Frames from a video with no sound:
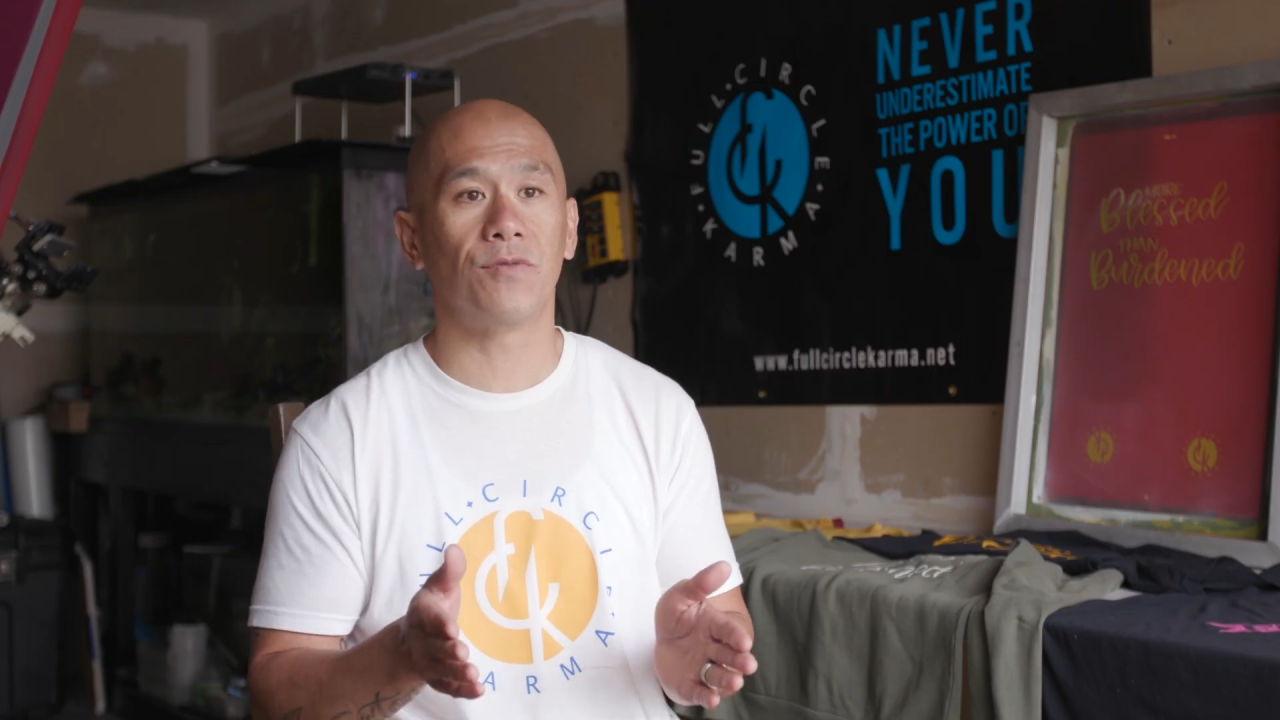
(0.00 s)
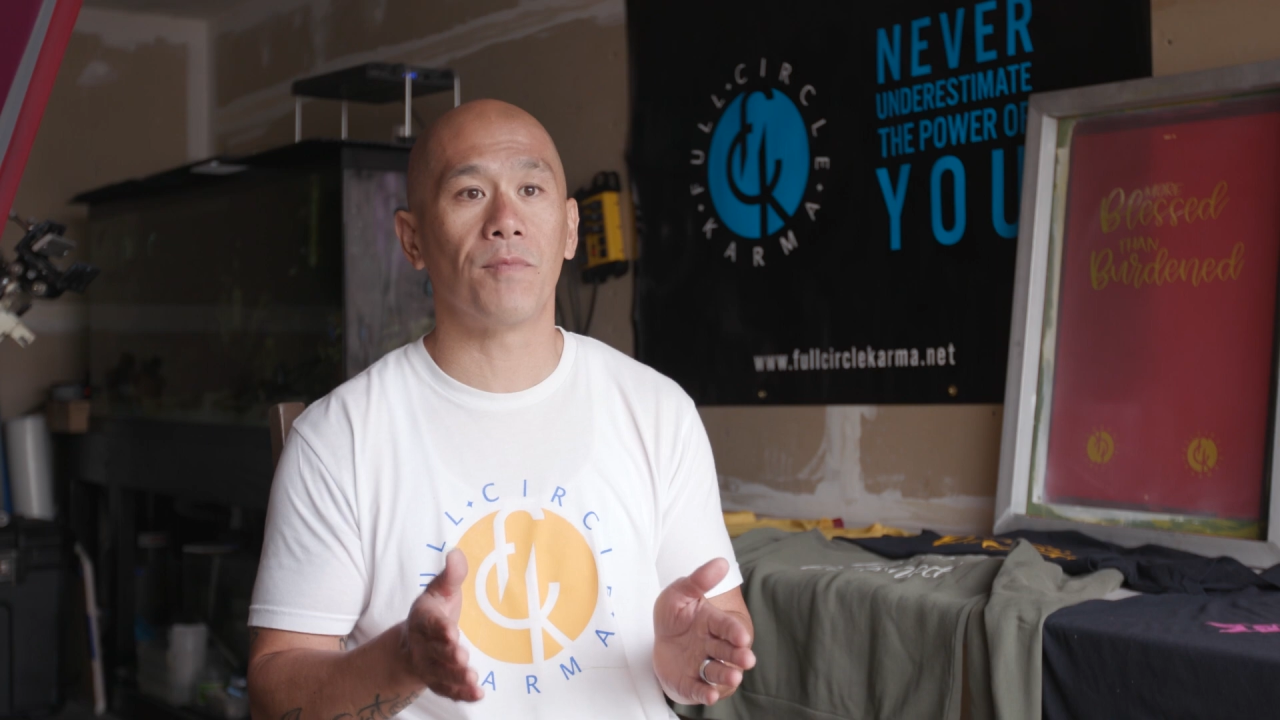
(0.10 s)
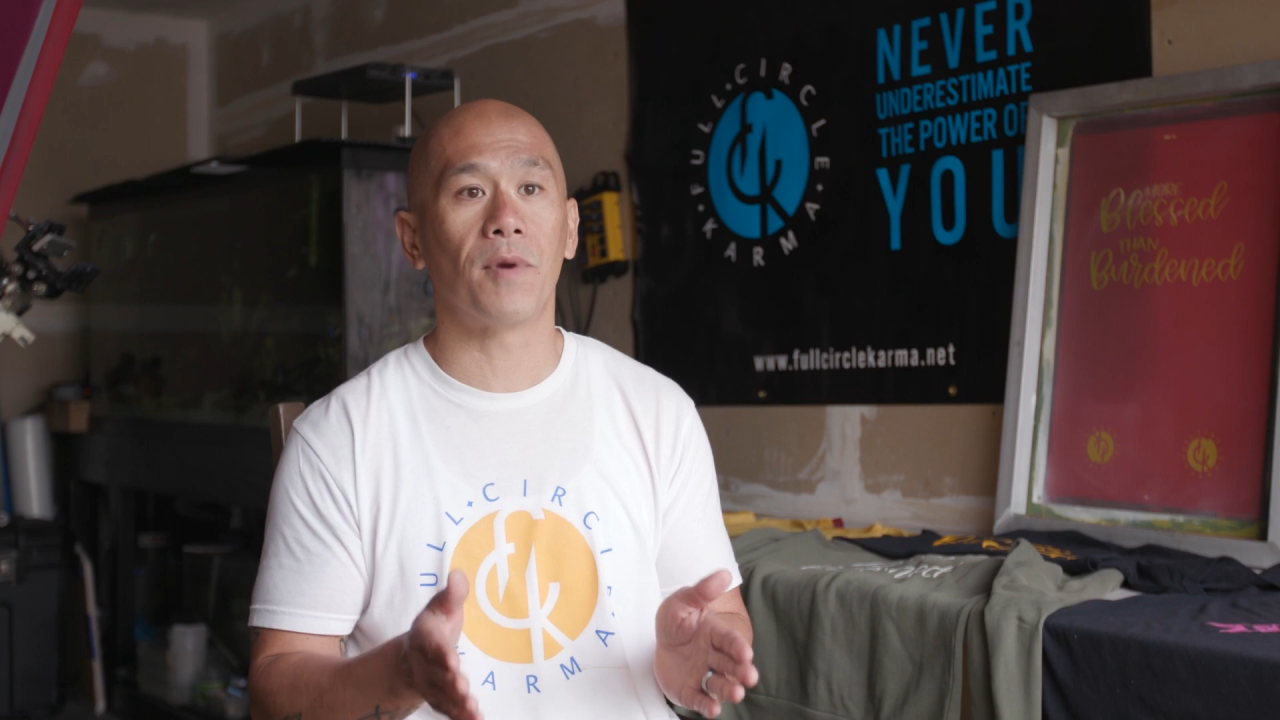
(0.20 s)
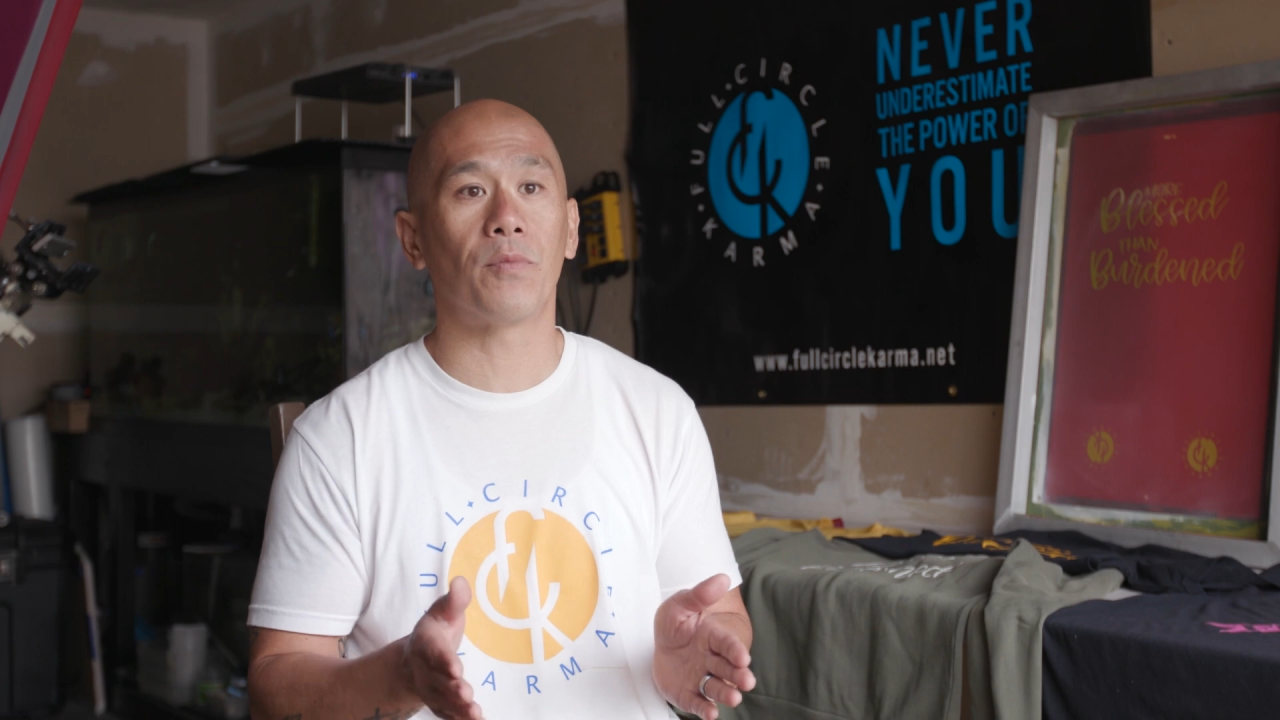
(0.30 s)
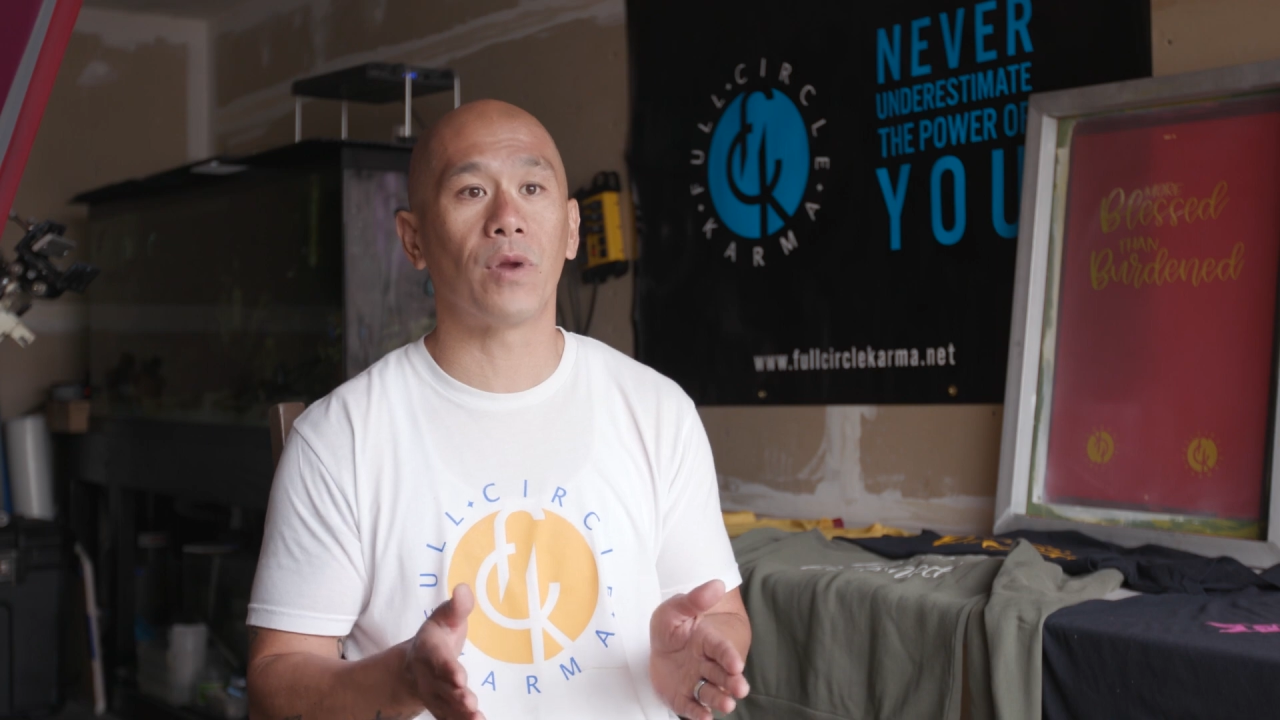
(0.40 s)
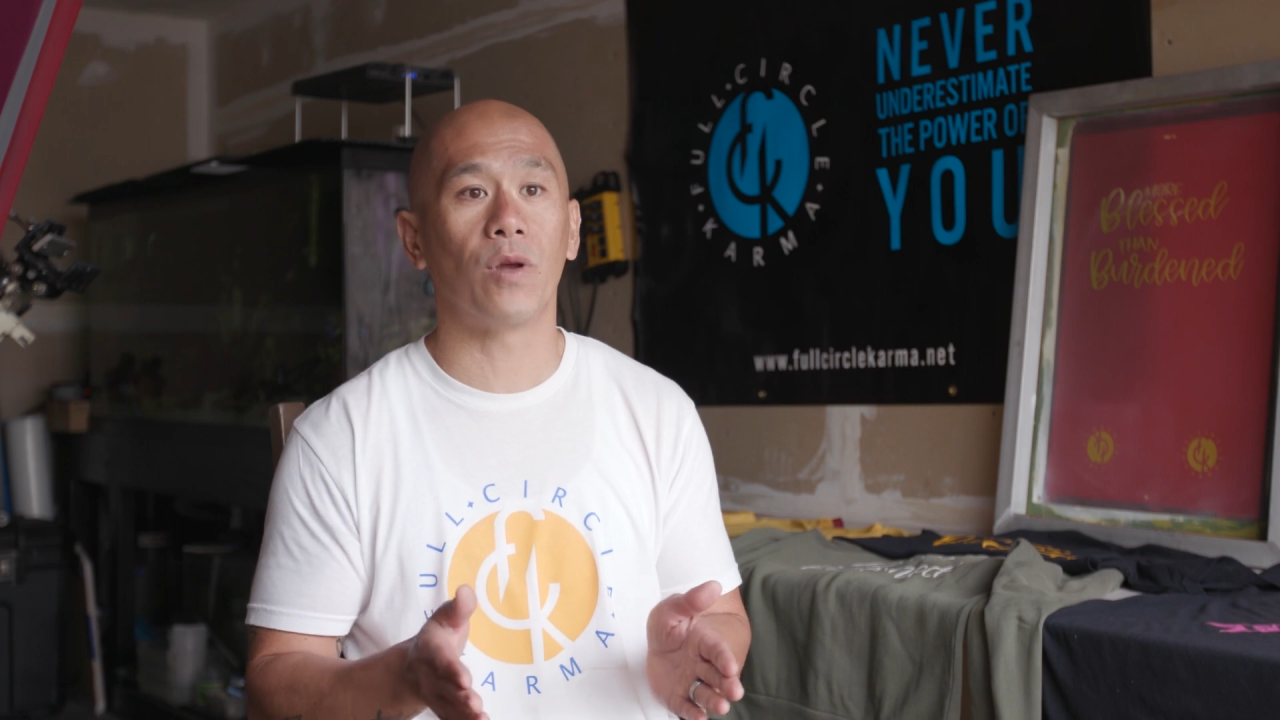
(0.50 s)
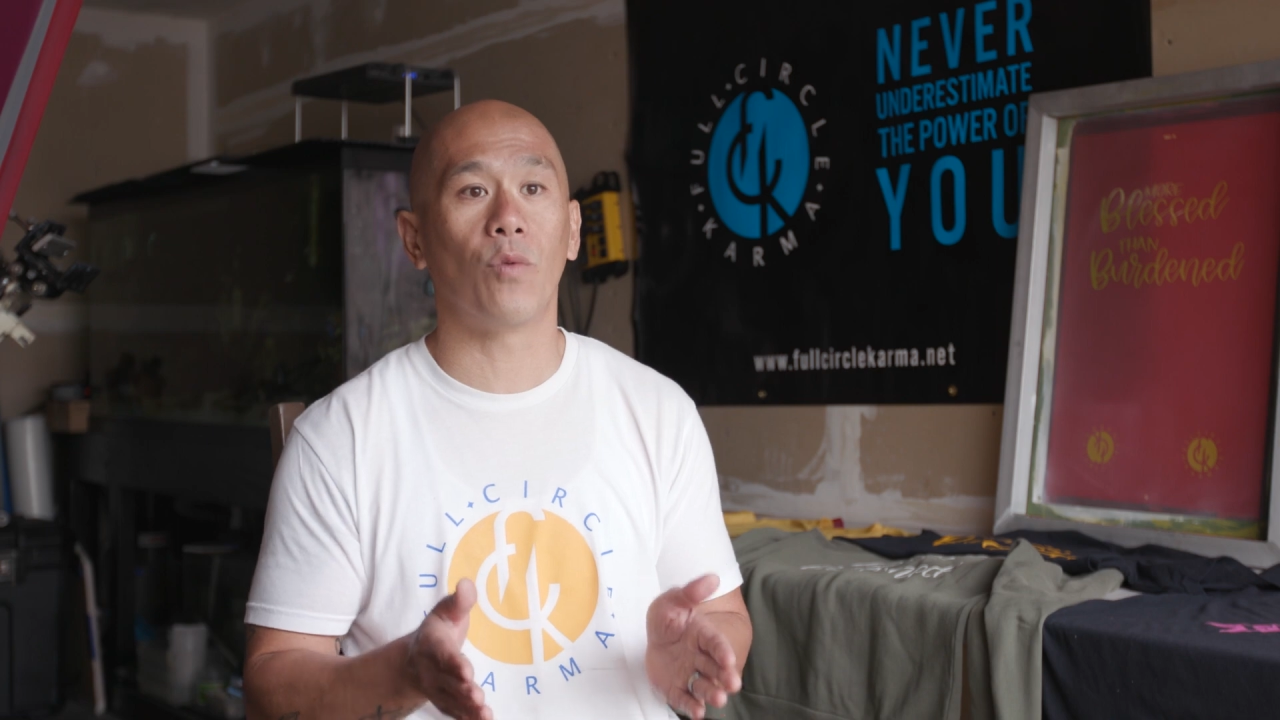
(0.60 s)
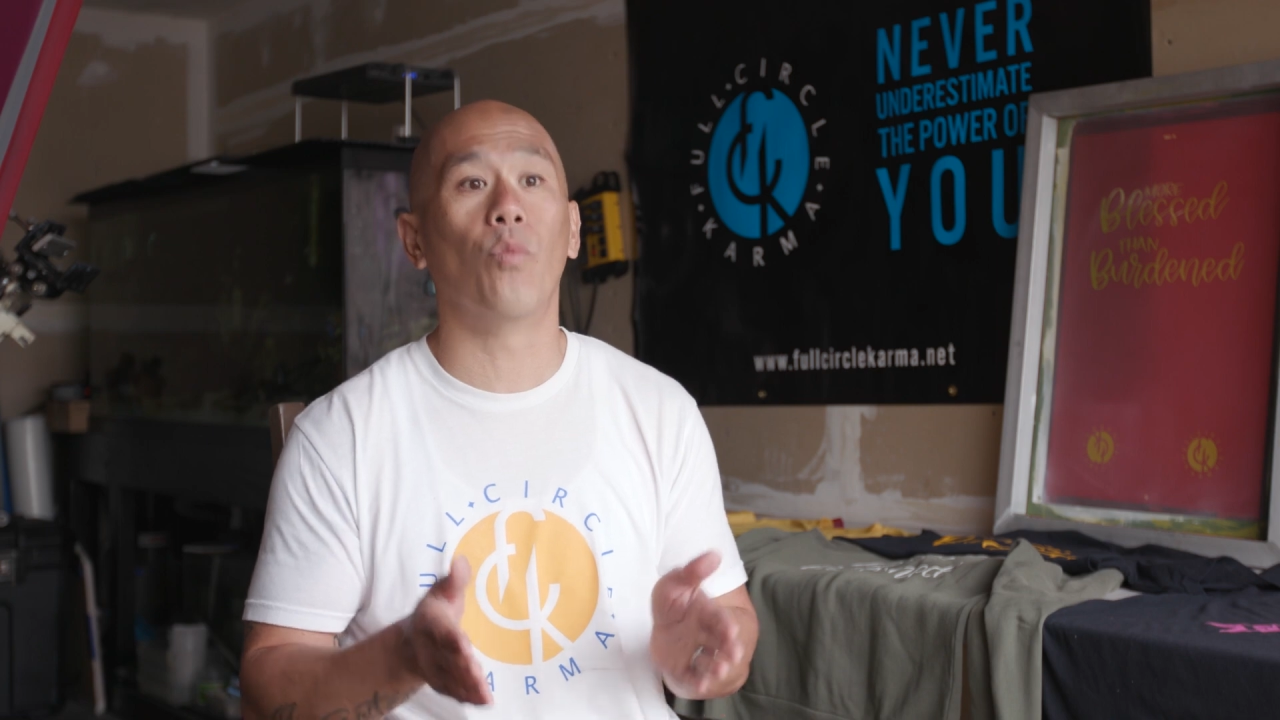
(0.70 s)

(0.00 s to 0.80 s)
remembering